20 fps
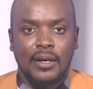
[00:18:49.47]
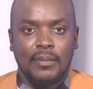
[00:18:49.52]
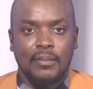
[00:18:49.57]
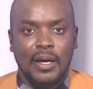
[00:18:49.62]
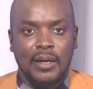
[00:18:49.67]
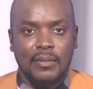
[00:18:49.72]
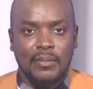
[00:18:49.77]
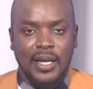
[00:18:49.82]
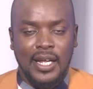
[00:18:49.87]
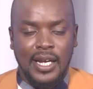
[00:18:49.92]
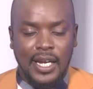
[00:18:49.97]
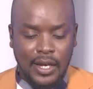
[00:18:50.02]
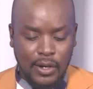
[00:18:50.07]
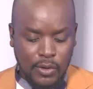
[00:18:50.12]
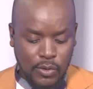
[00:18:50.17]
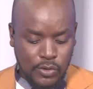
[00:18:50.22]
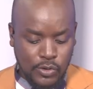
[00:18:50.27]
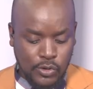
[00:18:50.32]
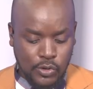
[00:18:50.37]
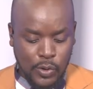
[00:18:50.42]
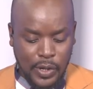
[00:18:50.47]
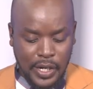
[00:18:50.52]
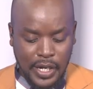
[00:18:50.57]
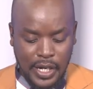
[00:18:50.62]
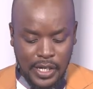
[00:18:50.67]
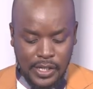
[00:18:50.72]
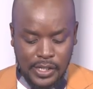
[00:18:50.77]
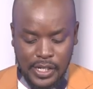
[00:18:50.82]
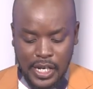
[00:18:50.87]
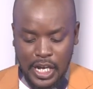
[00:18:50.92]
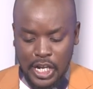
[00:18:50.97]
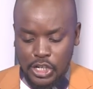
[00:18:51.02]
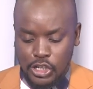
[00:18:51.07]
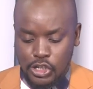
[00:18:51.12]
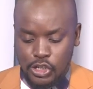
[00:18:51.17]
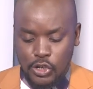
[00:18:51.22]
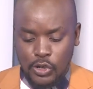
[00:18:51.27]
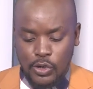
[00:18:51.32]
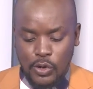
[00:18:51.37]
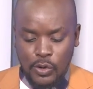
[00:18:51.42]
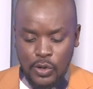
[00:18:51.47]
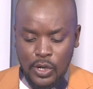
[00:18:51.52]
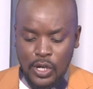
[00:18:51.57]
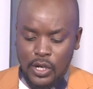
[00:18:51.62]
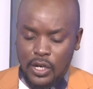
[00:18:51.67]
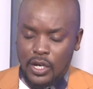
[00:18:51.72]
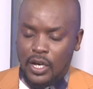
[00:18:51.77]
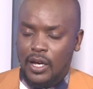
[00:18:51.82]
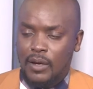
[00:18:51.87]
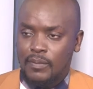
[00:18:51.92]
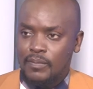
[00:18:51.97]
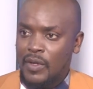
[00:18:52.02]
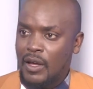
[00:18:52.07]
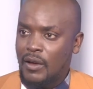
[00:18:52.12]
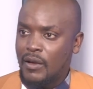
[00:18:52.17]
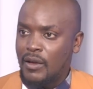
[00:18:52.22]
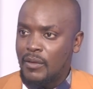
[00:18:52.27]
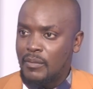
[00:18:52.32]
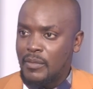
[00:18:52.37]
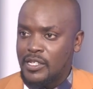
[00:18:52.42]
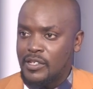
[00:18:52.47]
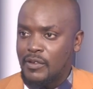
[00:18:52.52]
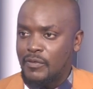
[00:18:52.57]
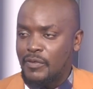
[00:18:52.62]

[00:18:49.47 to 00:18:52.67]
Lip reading: Maimele, who's joining us in studio. Mr.